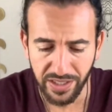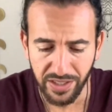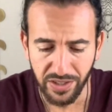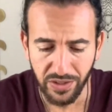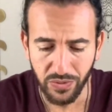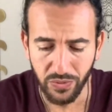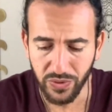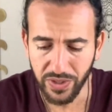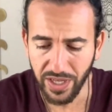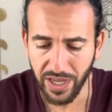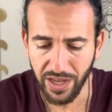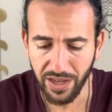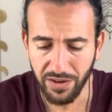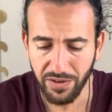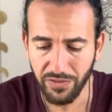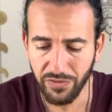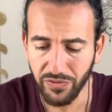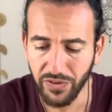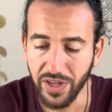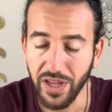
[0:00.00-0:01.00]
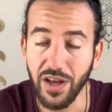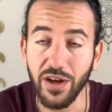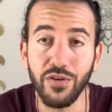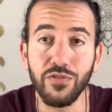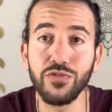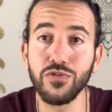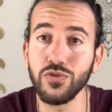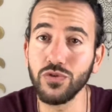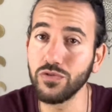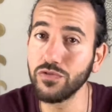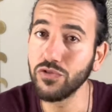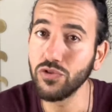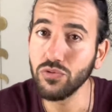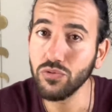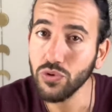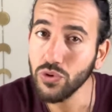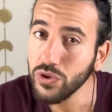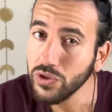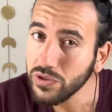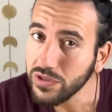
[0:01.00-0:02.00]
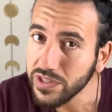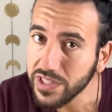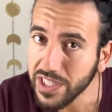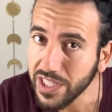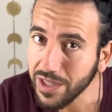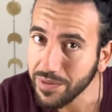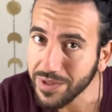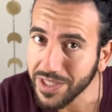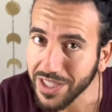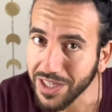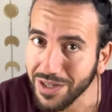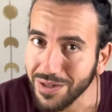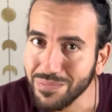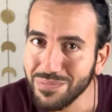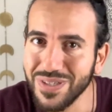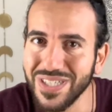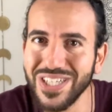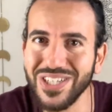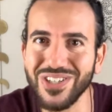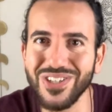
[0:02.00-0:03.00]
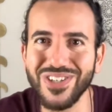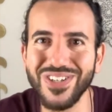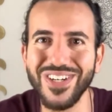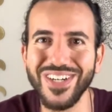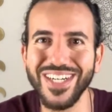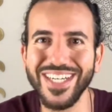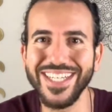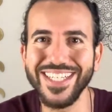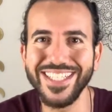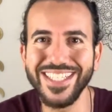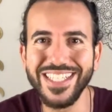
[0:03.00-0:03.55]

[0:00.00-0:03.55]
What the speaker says: We have a few of the royals coming up, all right?